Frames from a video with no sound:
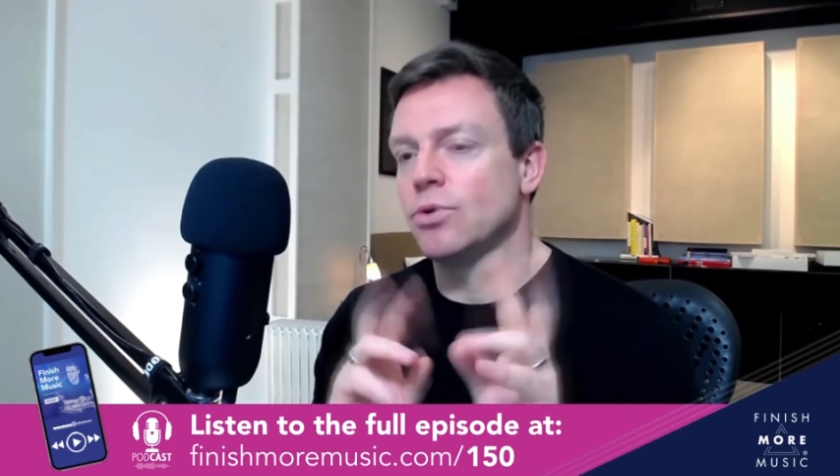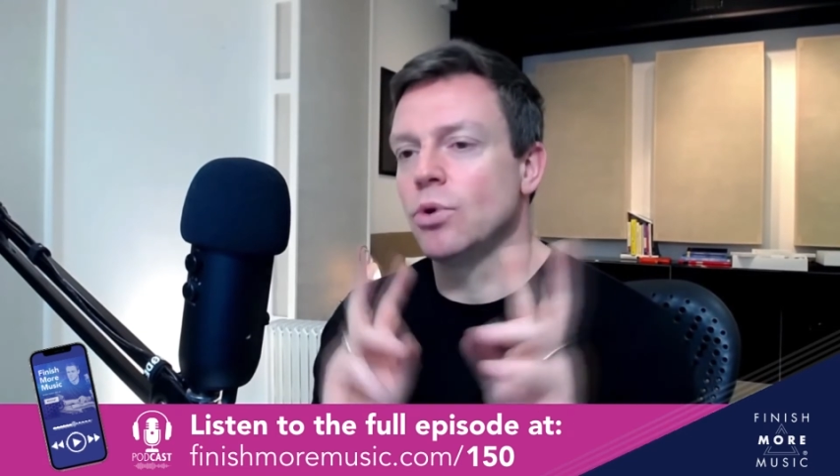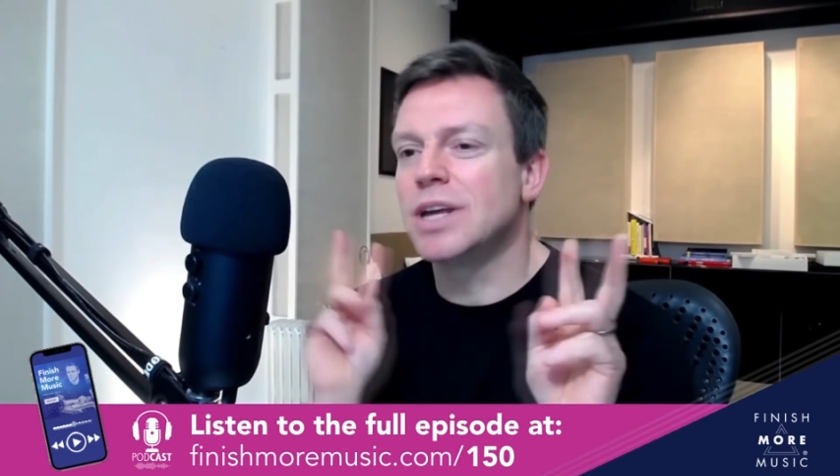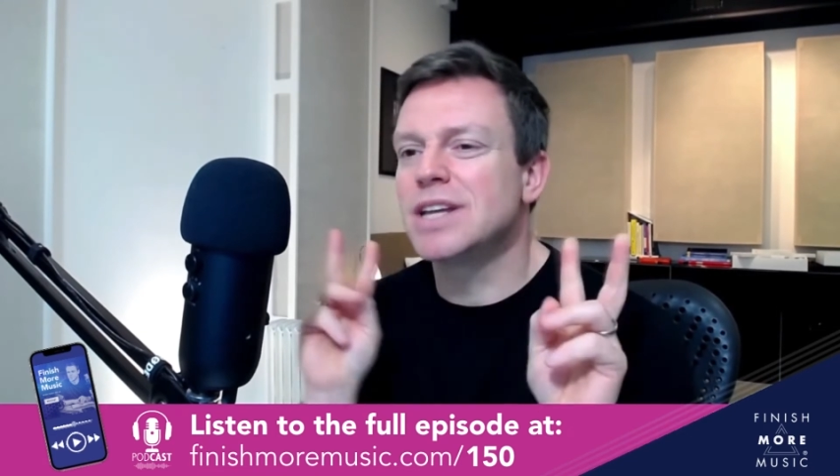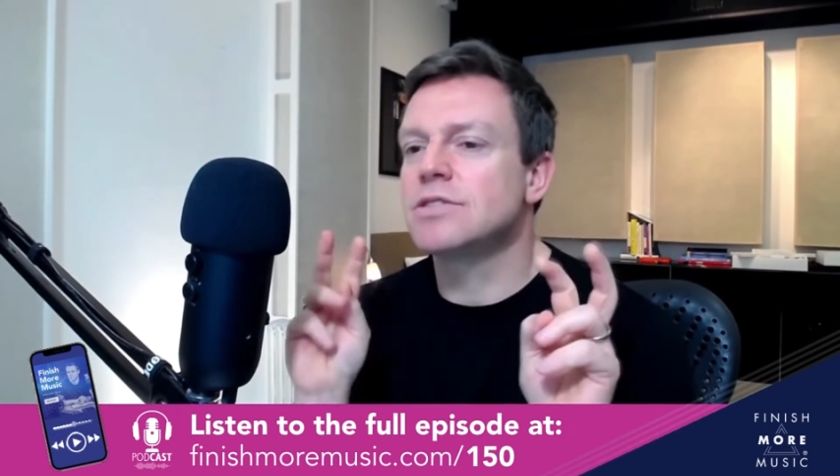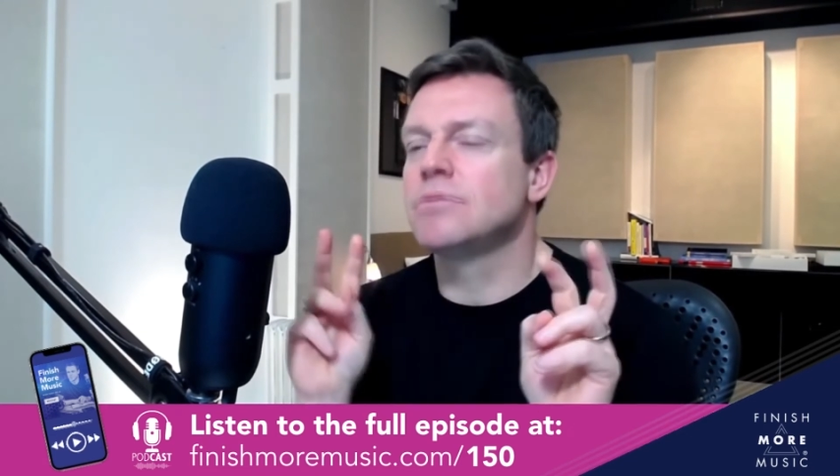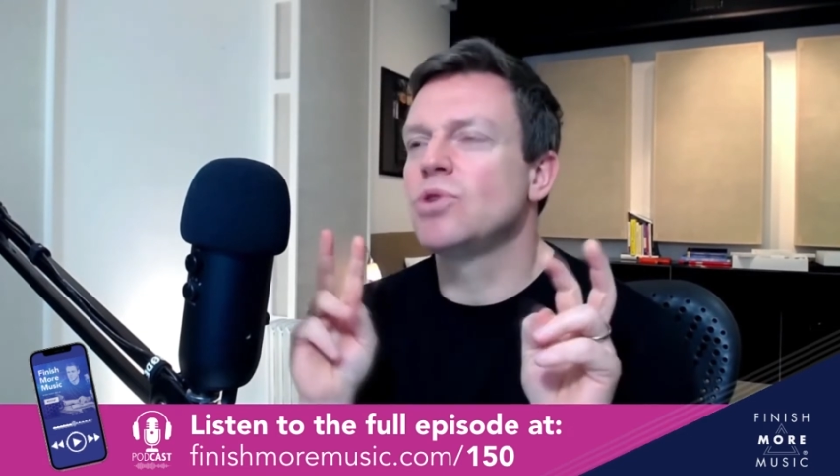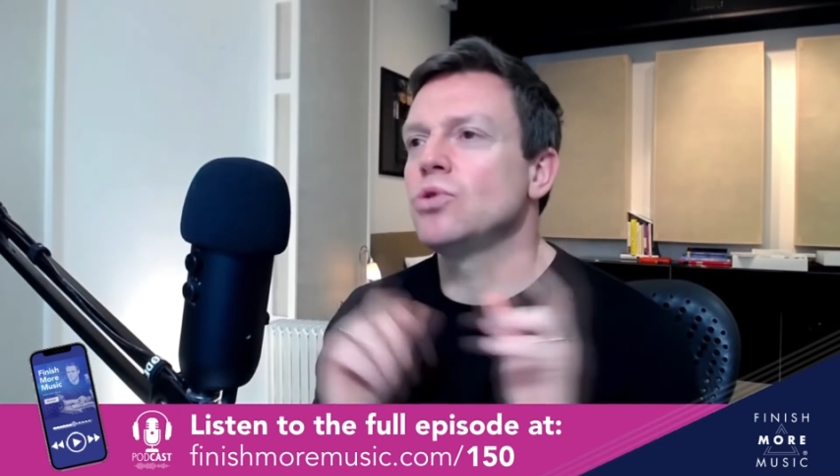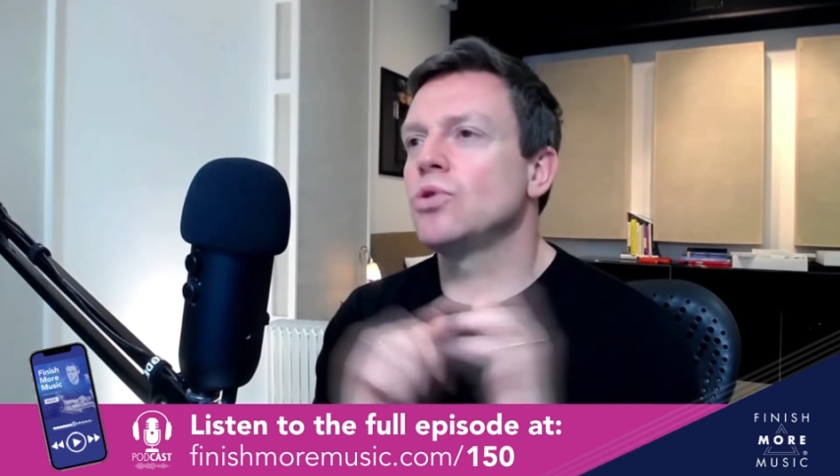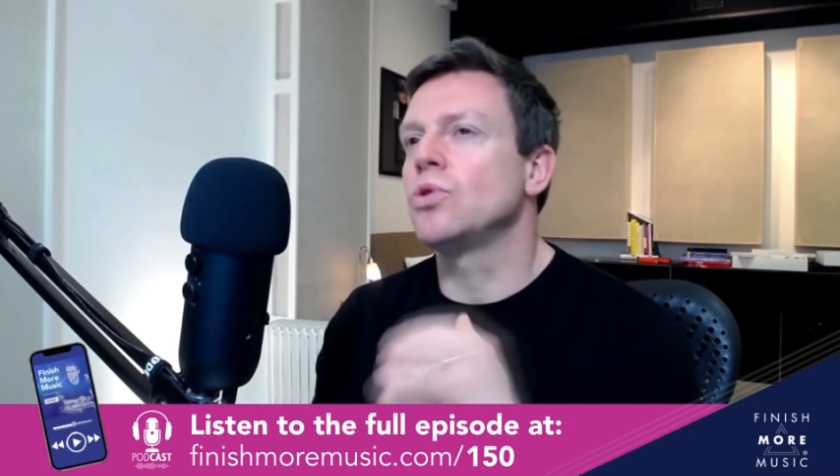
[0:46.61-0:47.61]
or let's
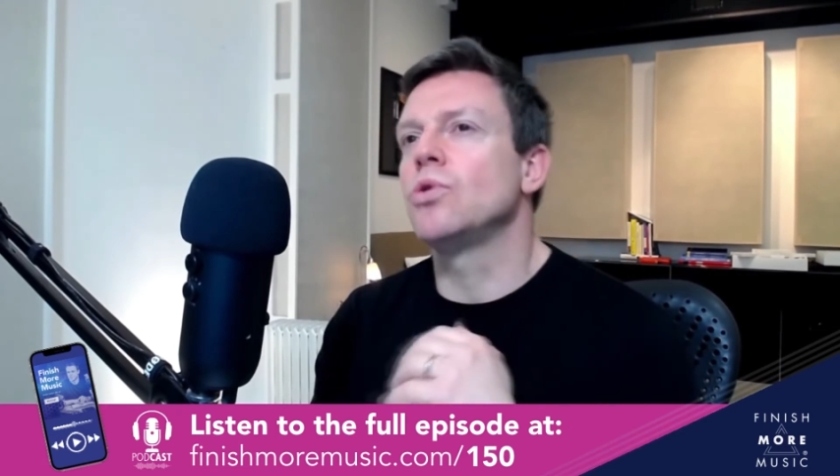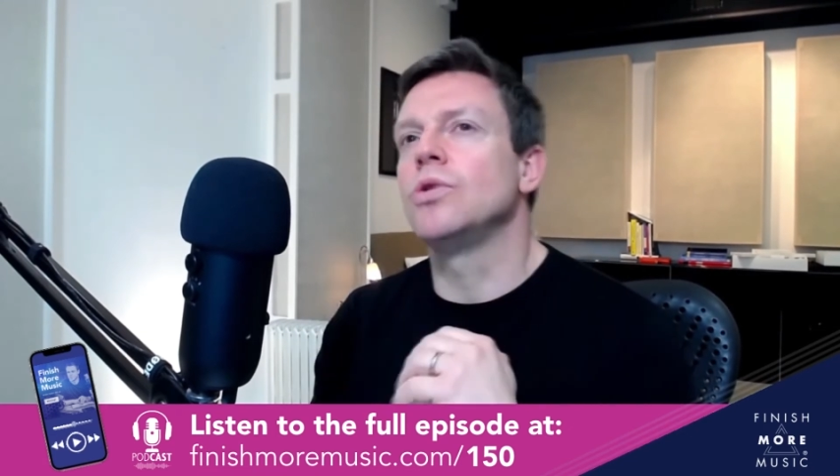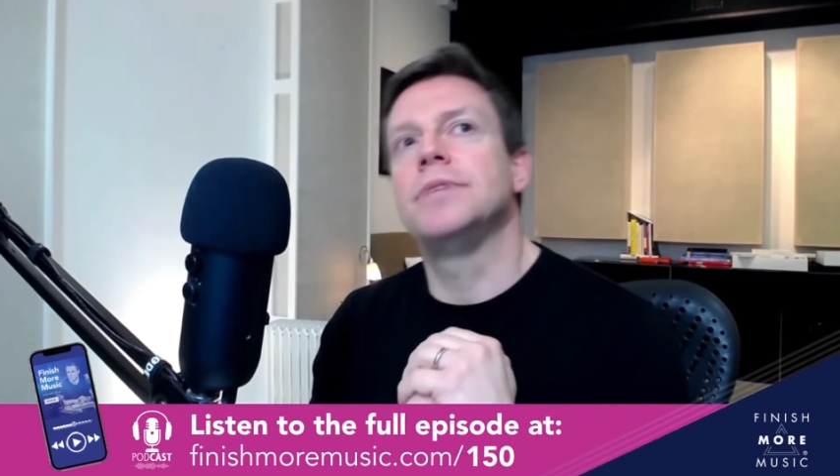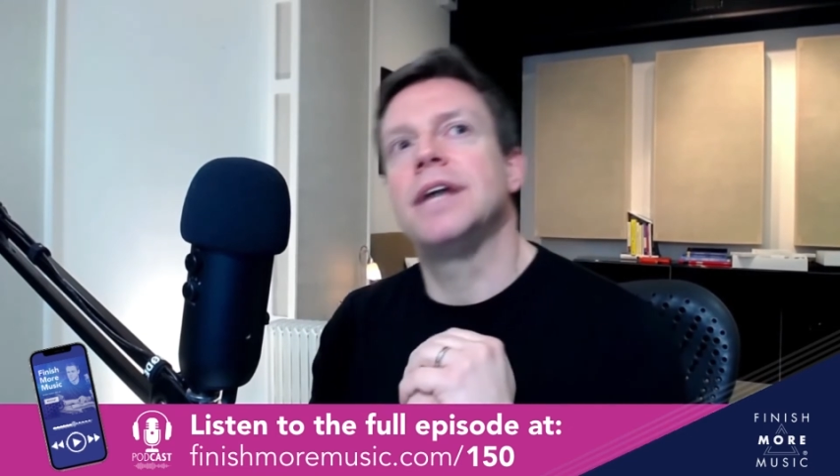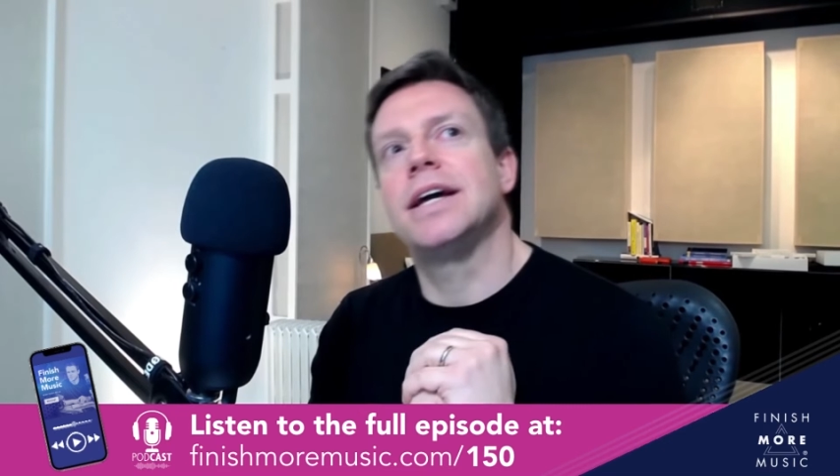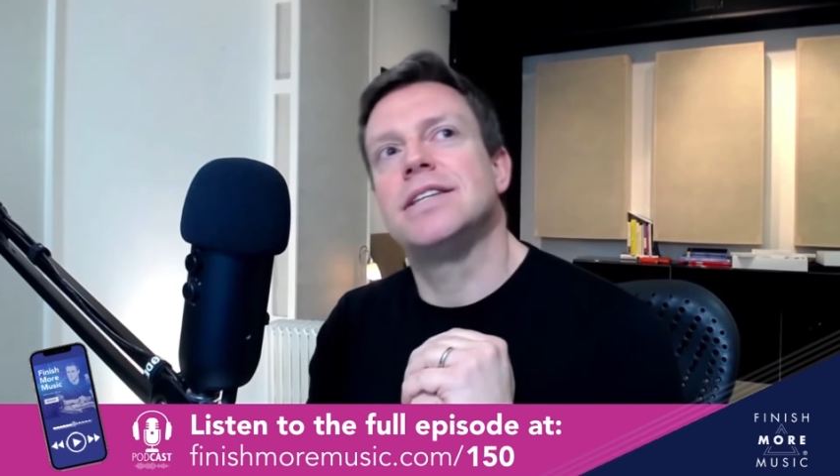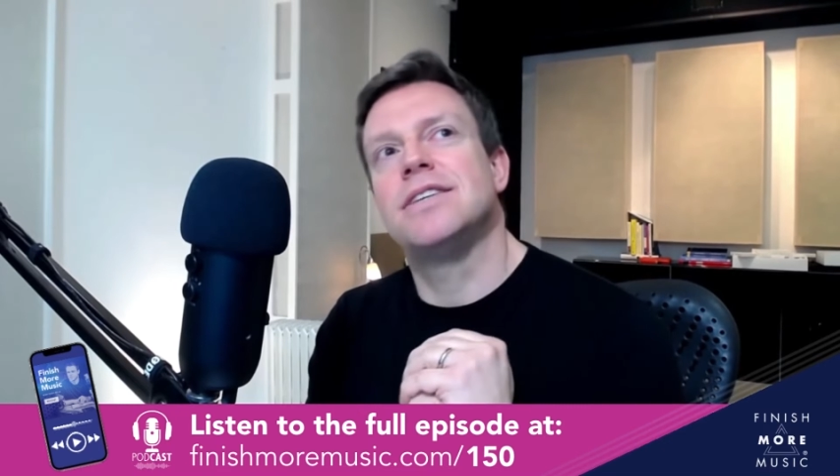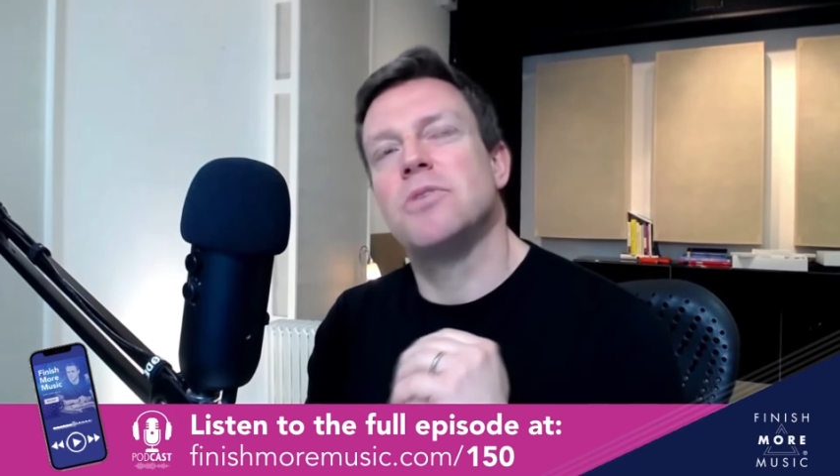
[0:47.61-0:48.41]
not call them negative,